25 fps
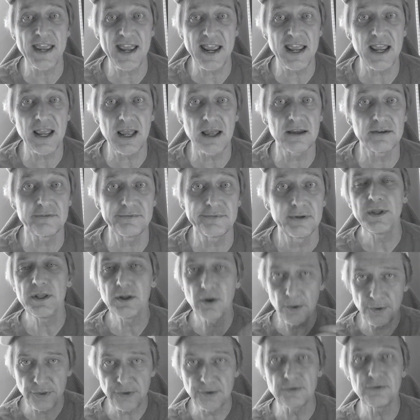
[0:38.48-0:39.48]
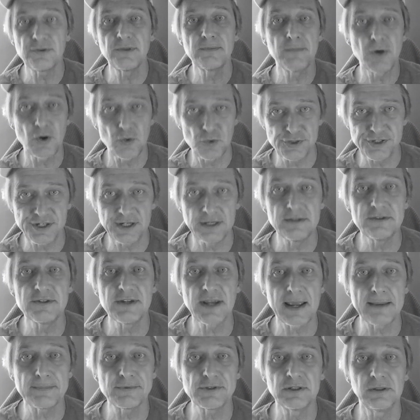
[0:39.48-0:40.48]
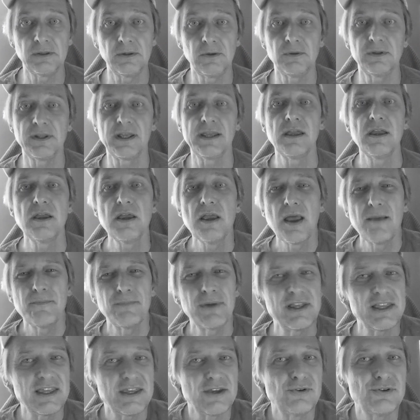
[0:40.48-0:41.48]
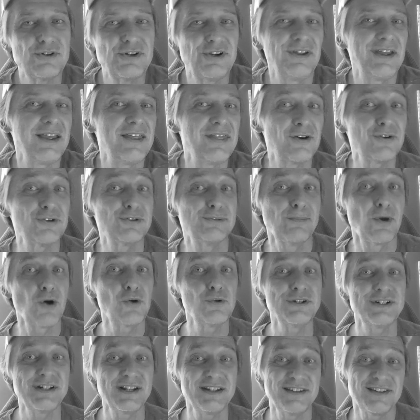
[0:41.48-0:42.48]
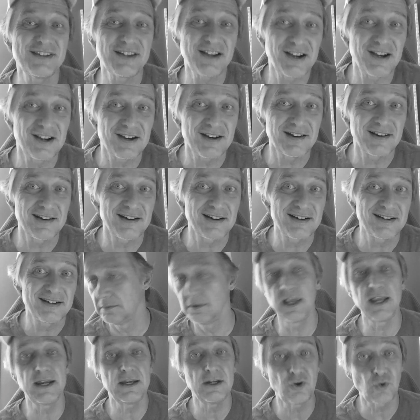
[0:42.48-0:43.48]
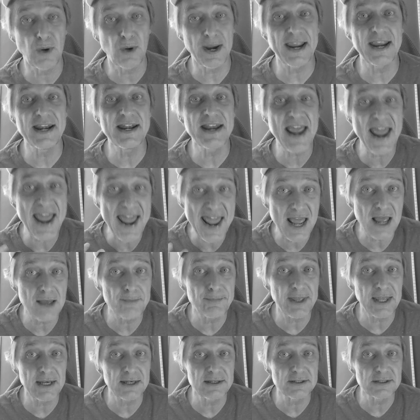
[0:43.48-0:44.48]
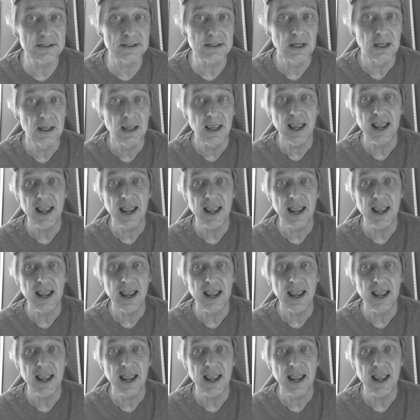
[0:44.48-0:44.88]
have. We go through the motions, absolutely, but usually those motions are ingrained habits,